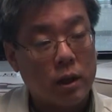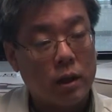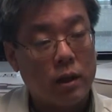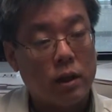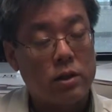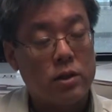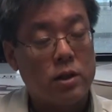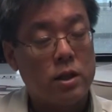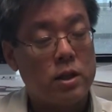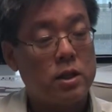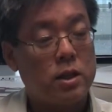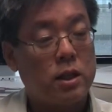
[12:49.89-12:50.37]

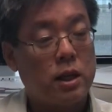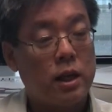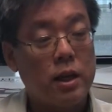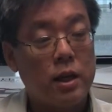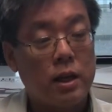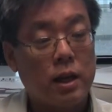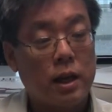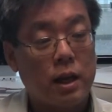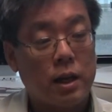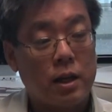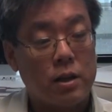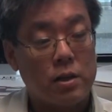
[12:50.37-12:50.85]
Let's say skin
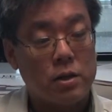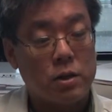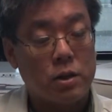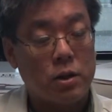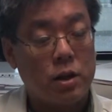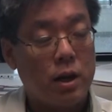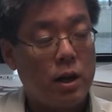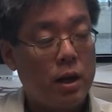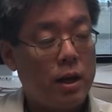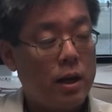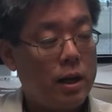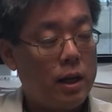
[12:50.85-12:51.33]

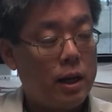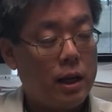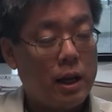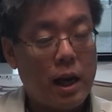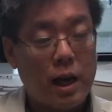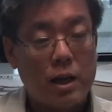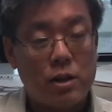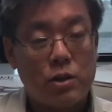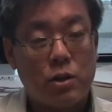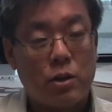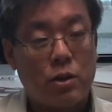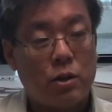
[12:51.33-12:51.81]
cancer, you
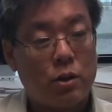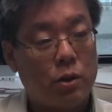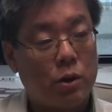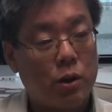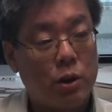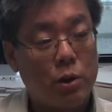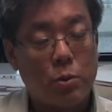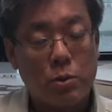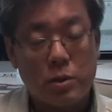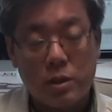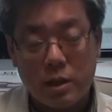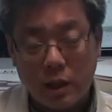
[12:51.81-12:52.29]
catch it
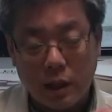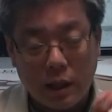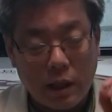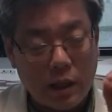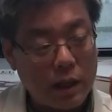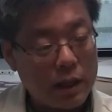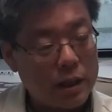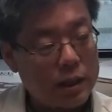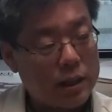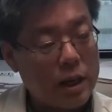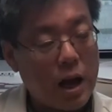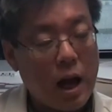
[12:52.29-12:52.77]
early when it's a
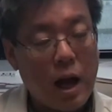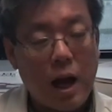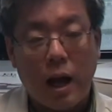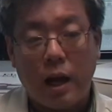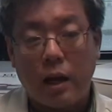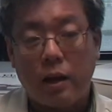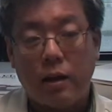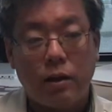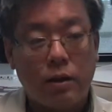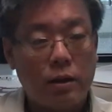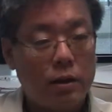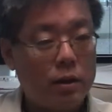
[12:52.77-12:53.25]
little dot,